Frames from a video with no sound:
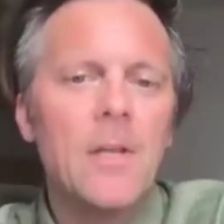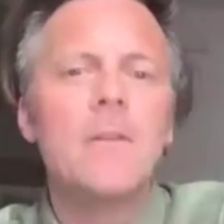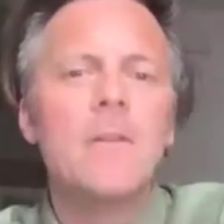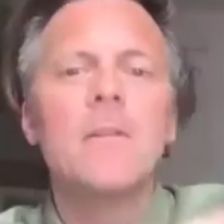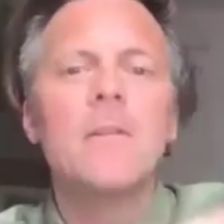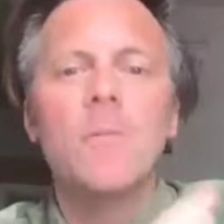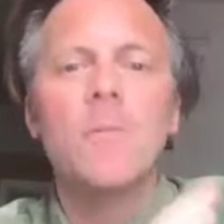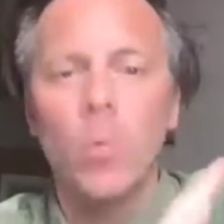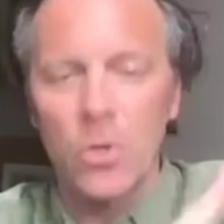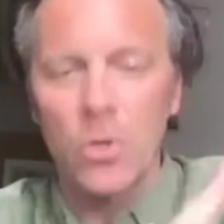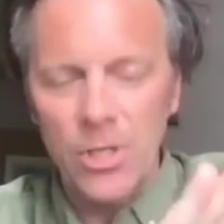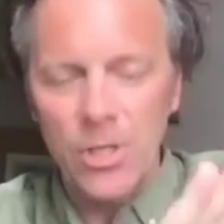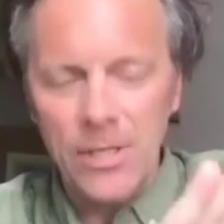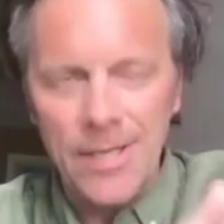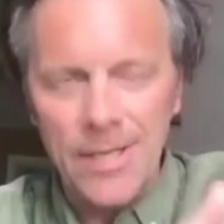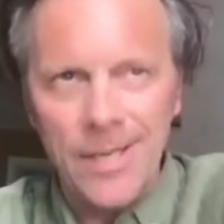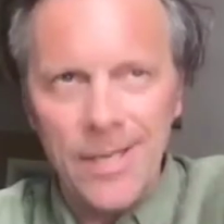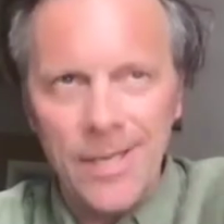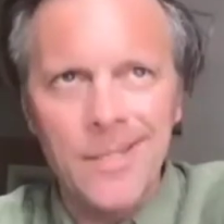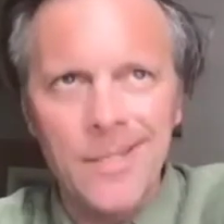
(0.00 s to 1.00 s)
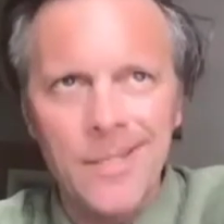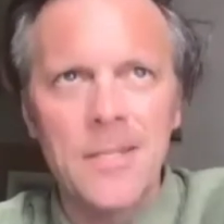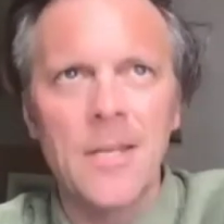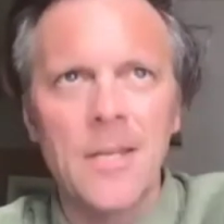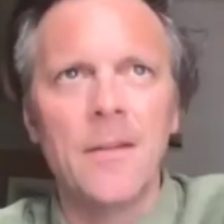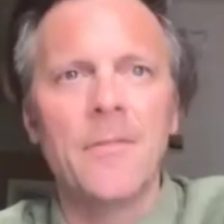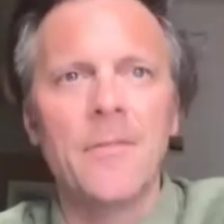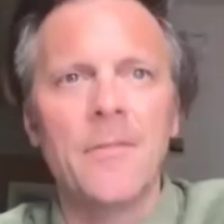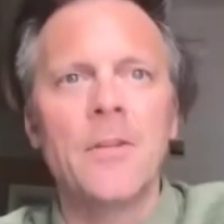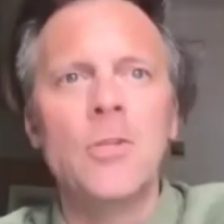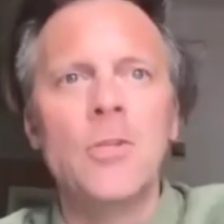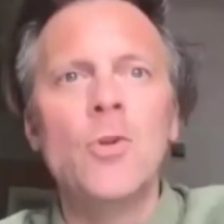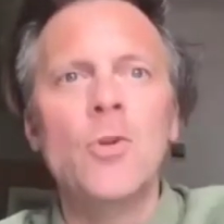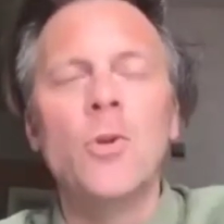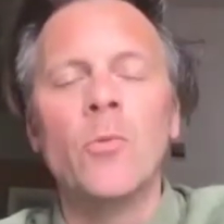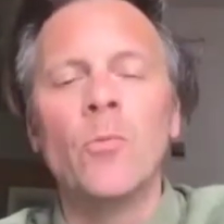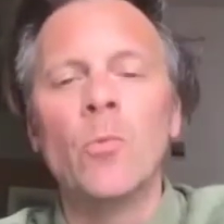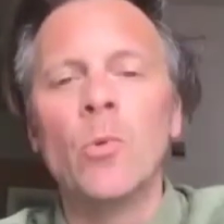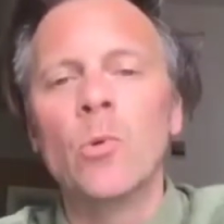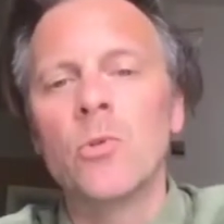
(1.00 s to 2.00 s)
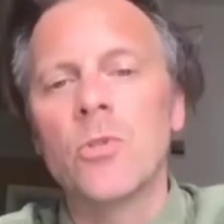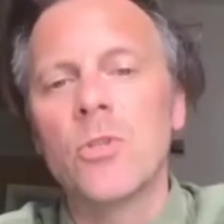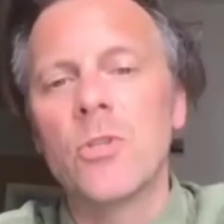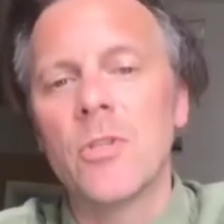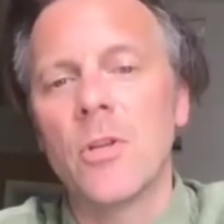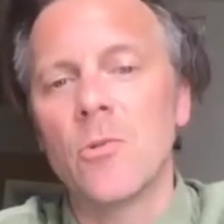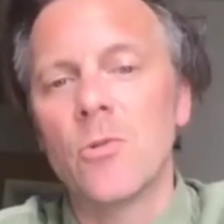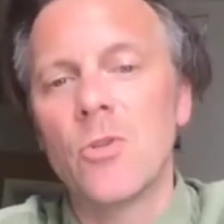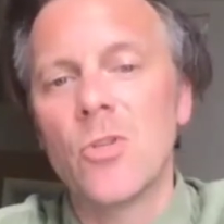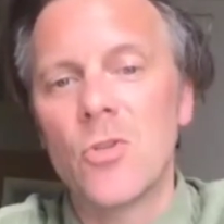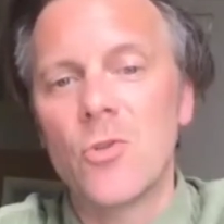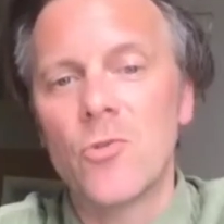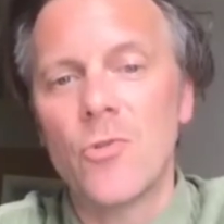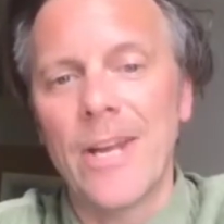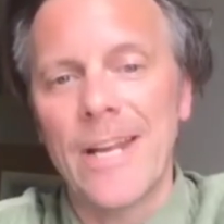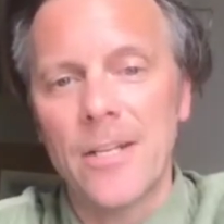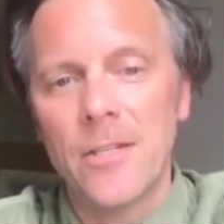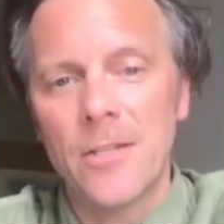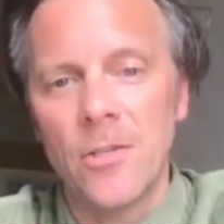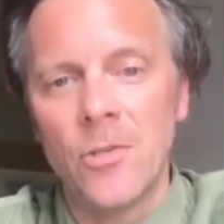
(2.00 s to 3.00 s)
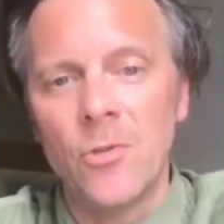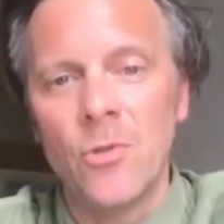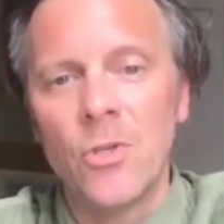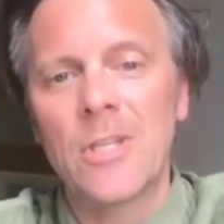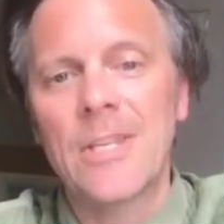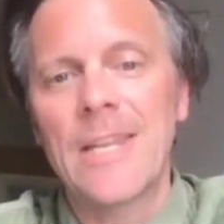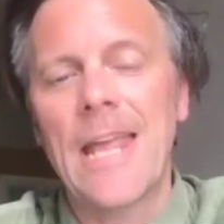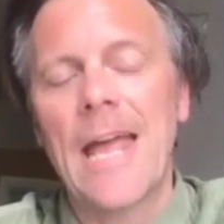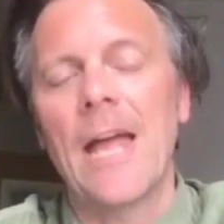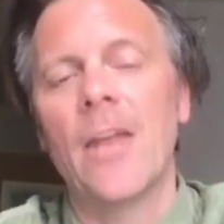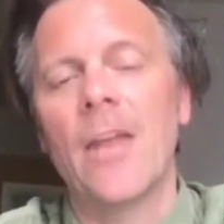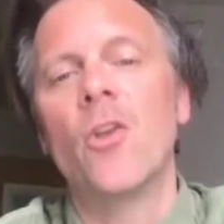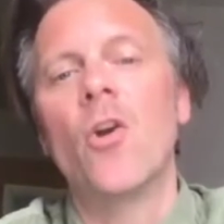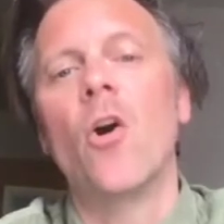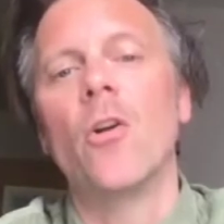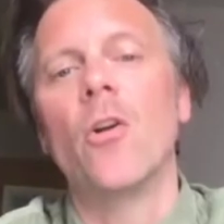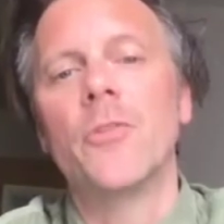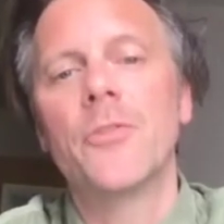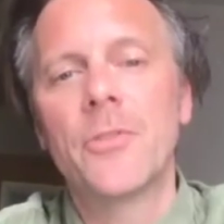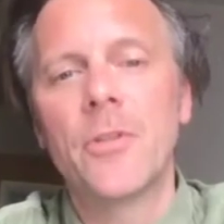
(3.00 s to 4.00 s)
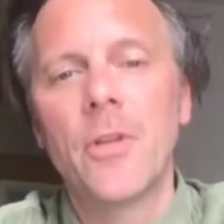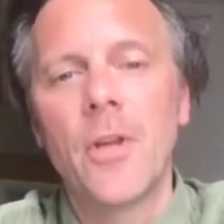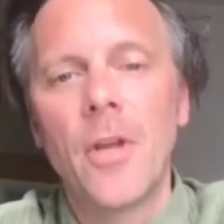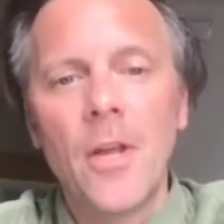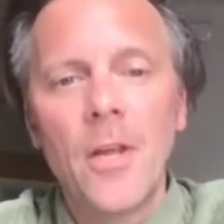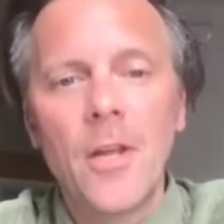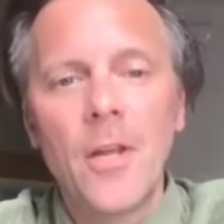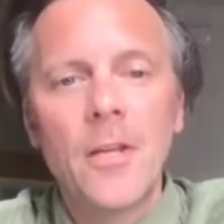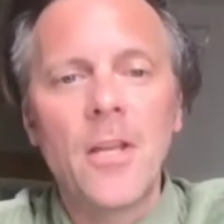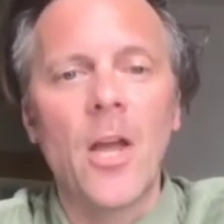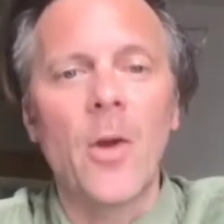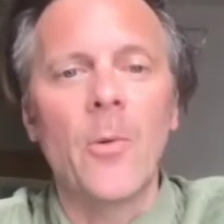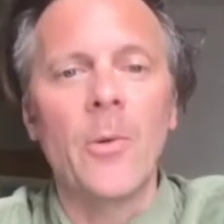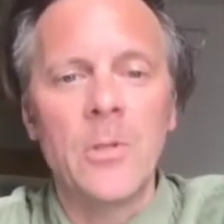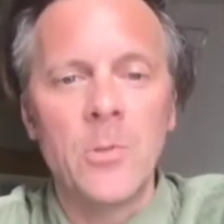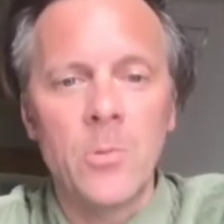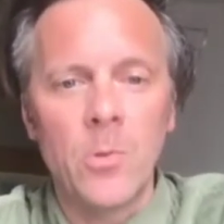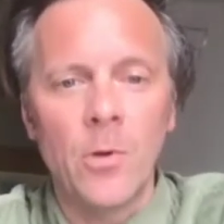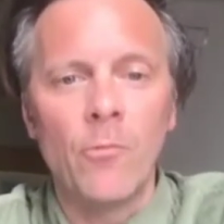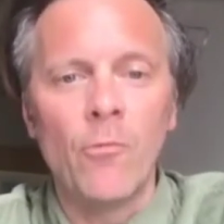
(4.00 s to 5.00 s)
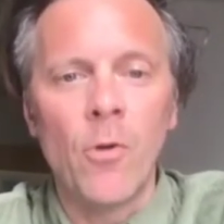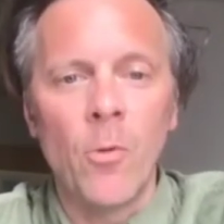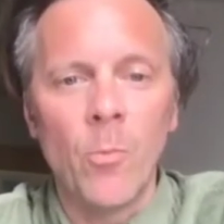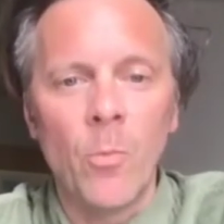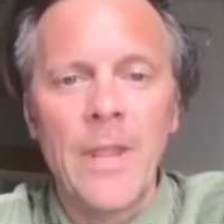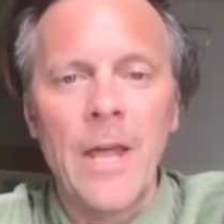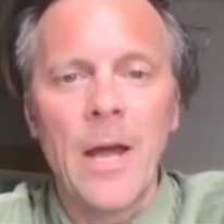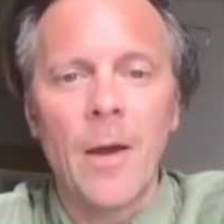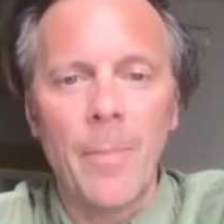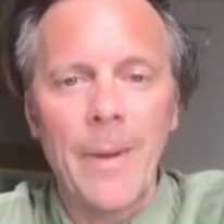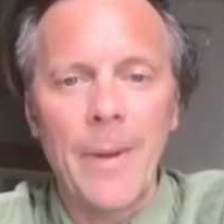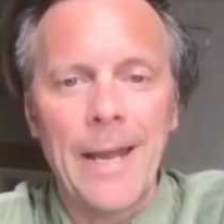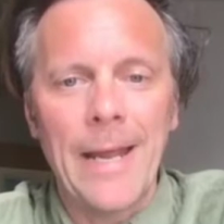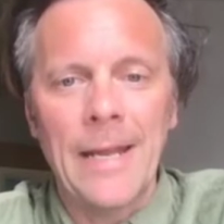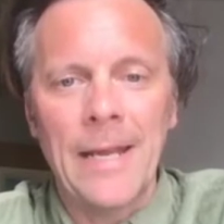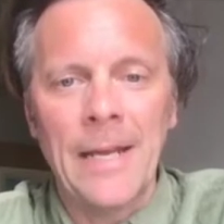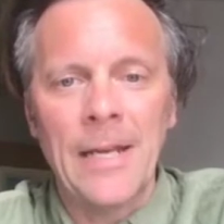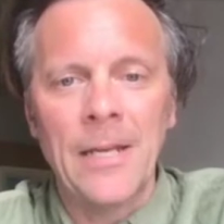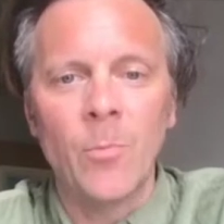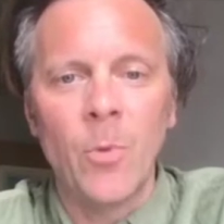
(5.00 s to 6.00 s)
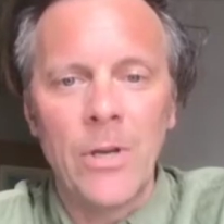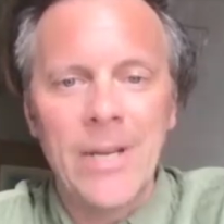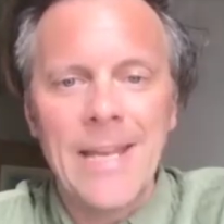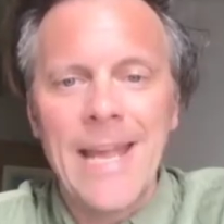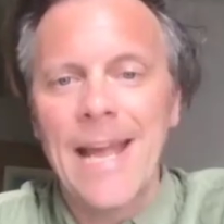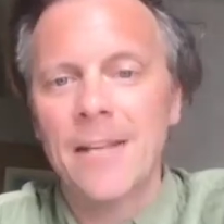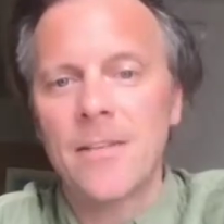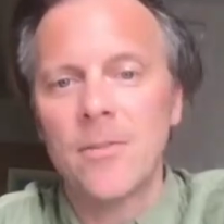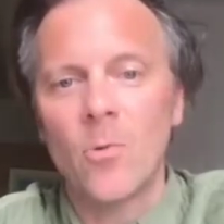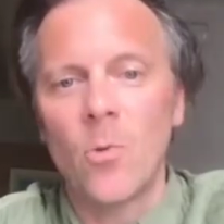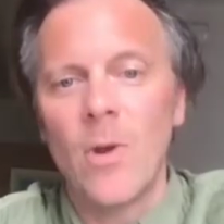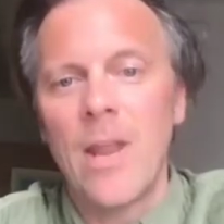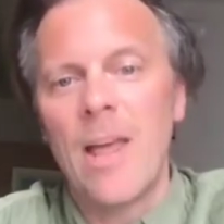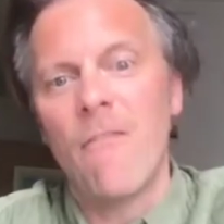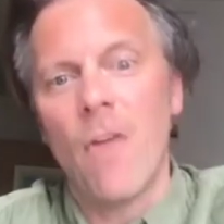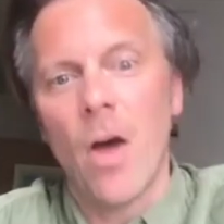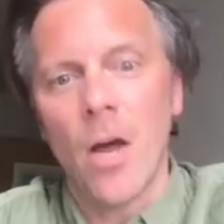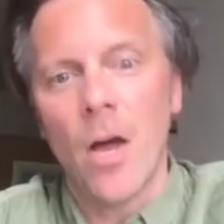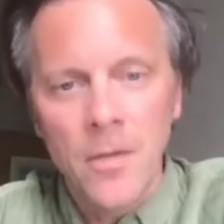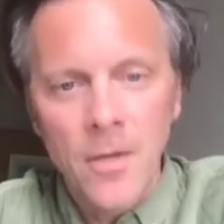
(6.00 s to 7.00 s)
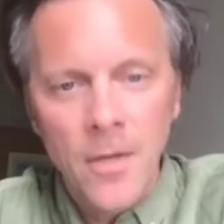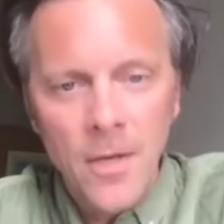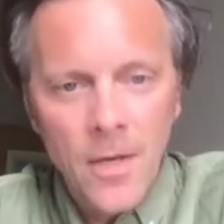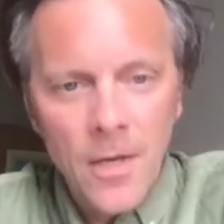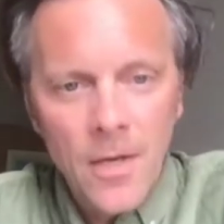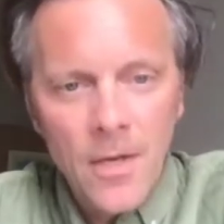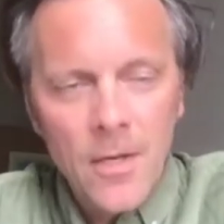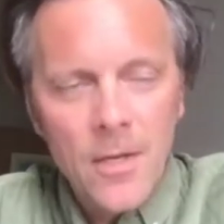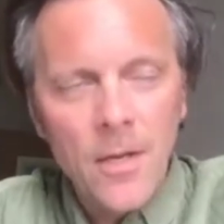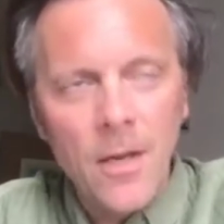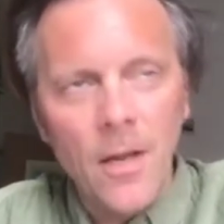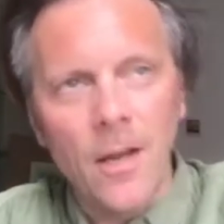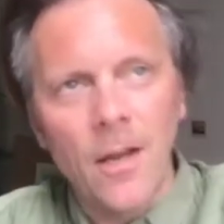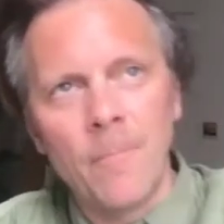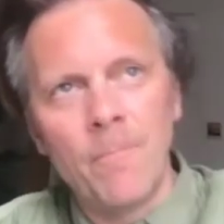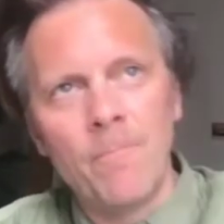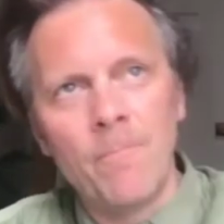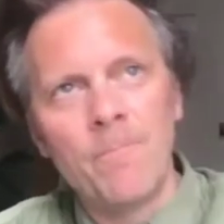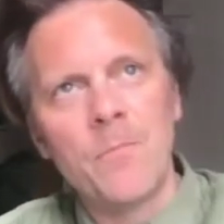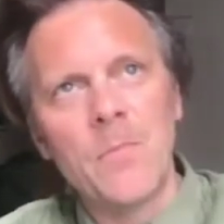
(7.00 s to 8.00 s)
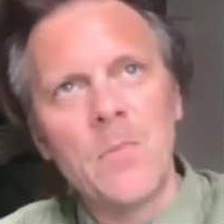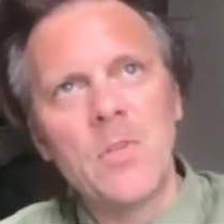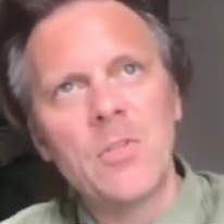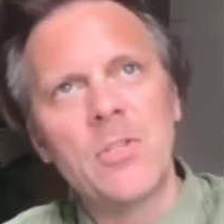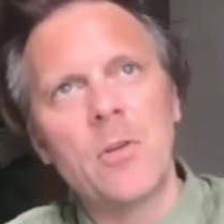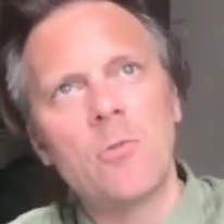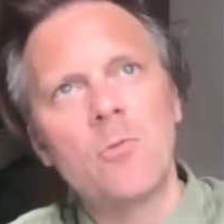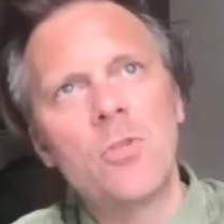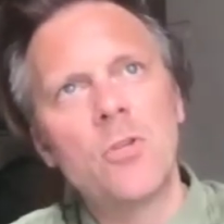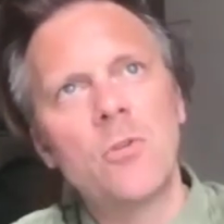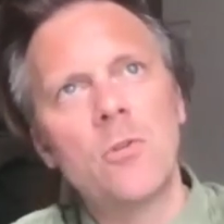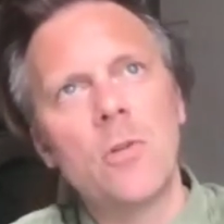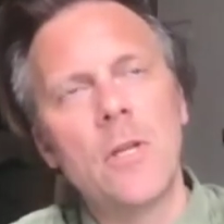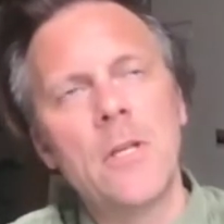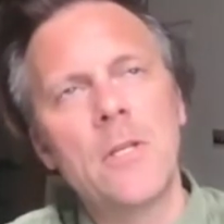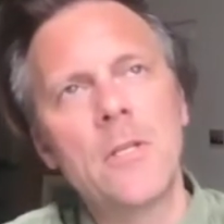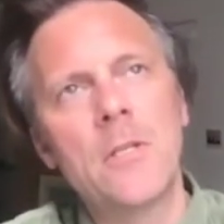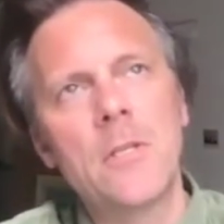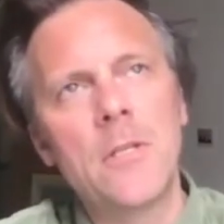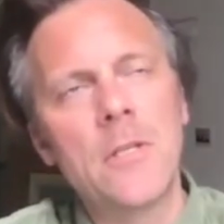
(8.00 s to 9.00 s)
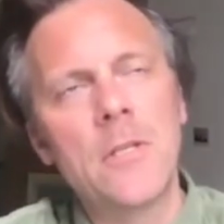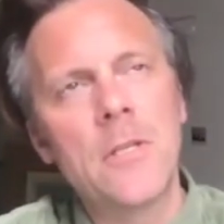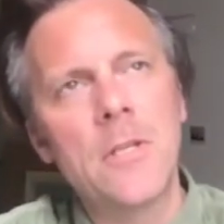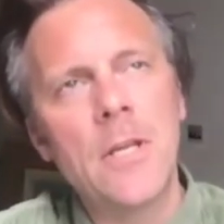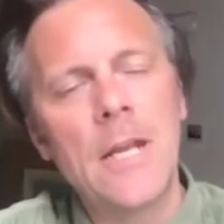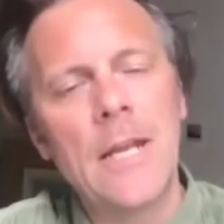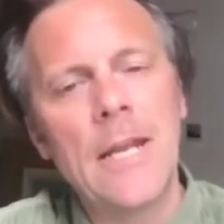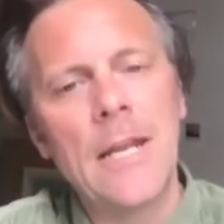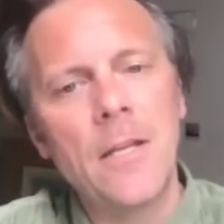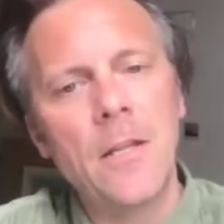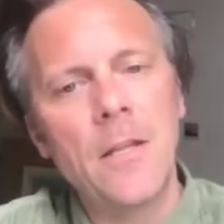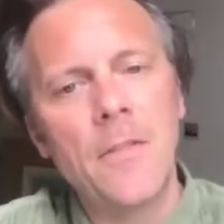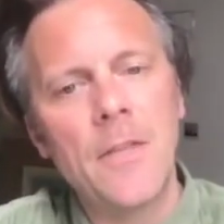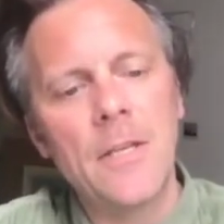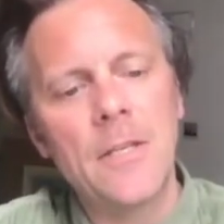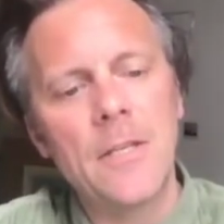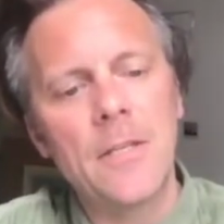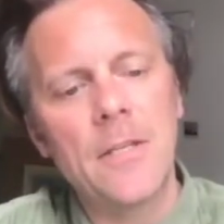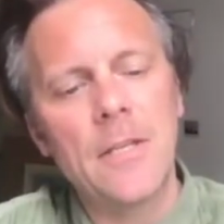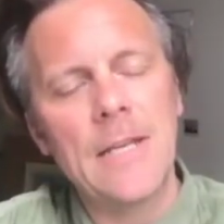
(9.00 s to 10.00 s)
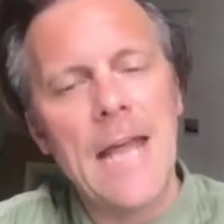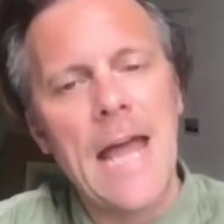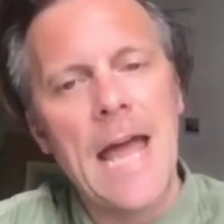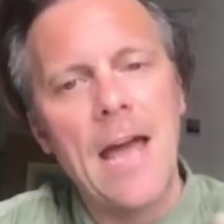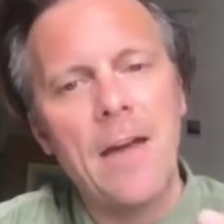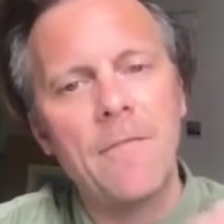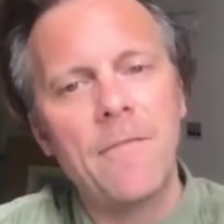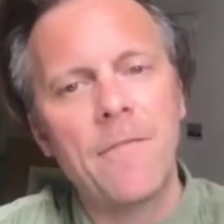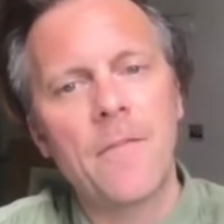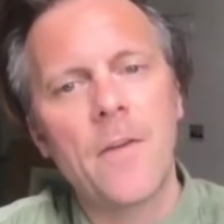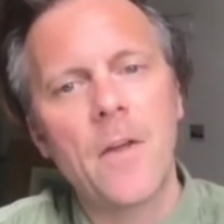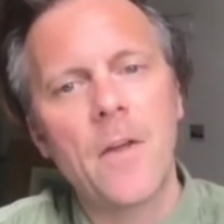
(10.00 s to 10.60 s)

what she says is that the union rules are so strict that you just cannot go into a room without paying anybody at all ever. Does the Canadian theatre scene have